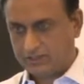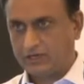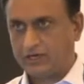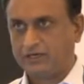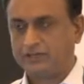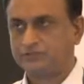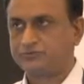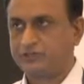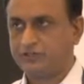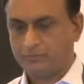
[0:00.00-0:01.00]
And it is
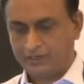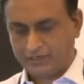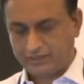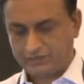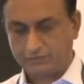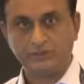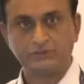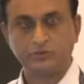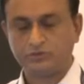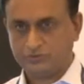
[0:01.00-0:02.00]
funded by a Japanese
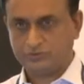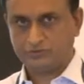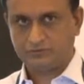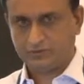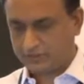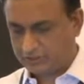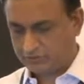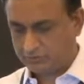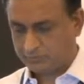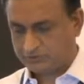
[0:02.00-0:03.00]
loan,
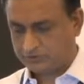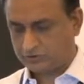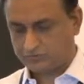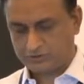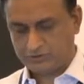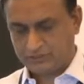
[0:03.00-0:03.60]
81% of it.